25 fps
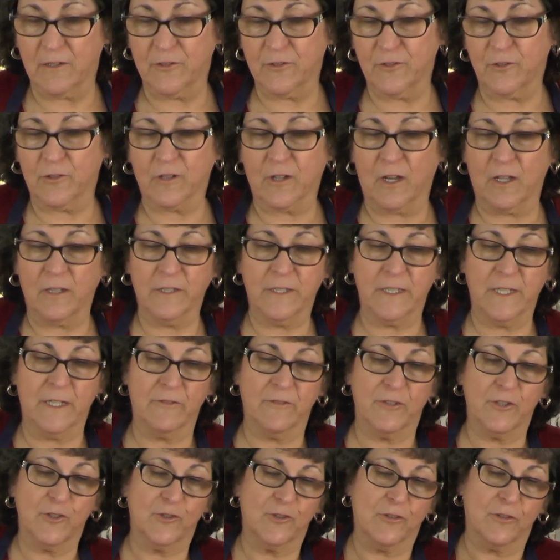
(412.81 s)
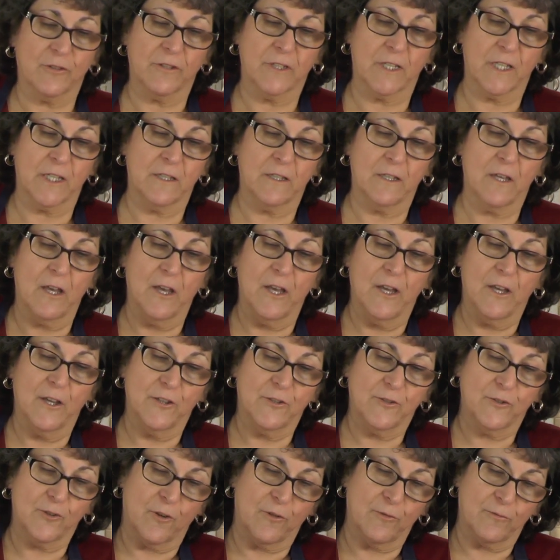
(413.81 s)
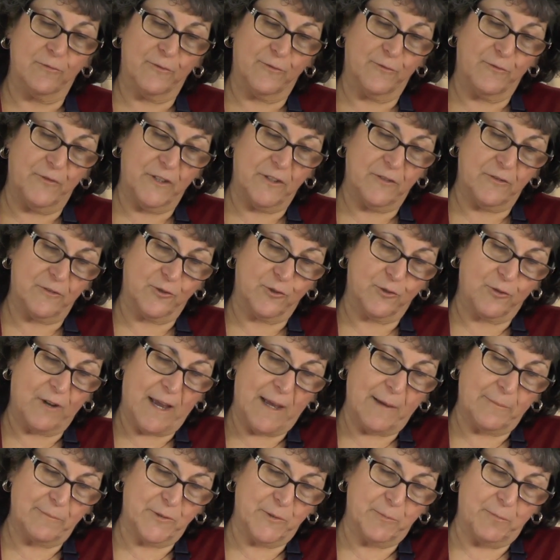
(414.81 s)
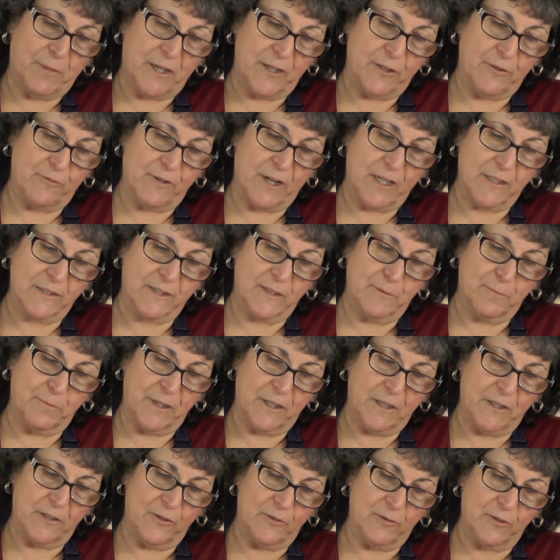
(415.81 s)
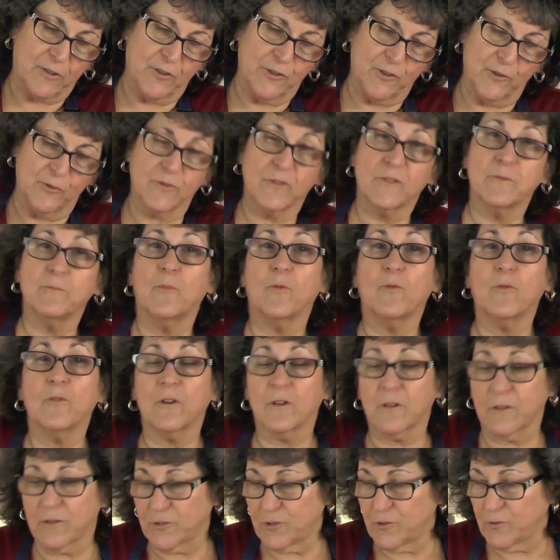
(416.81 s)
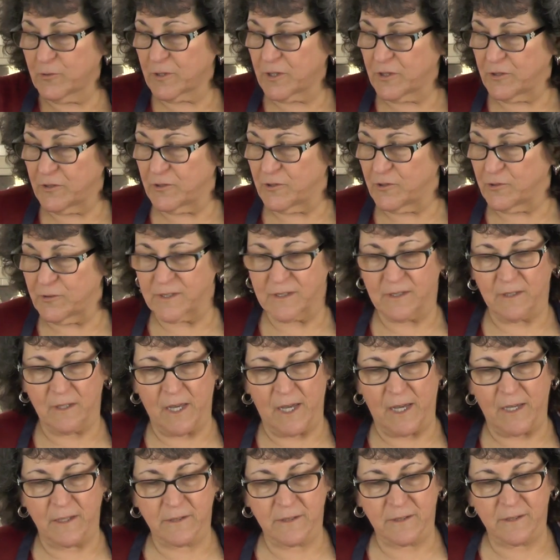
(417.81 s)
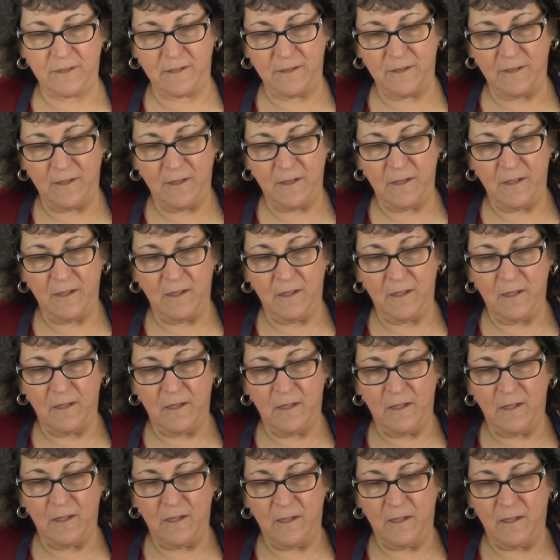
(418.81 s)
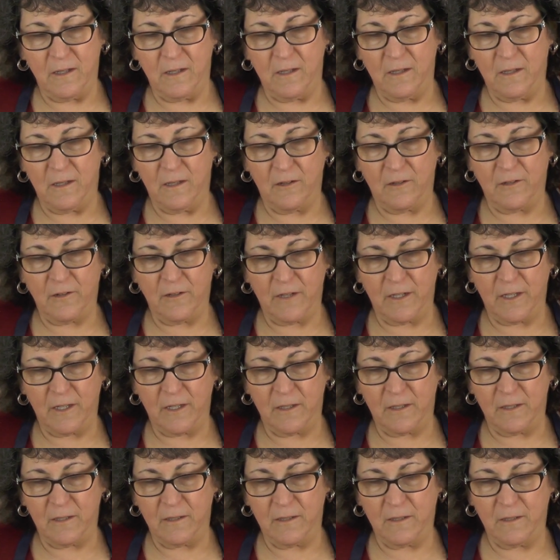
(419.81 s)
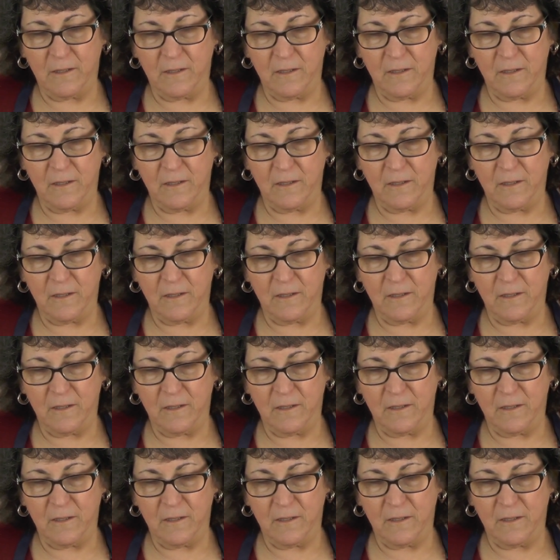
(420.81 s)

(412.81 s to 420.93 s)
on your culinary journey, don't feel trapped by the recipe. You can use more, you can use less. All right.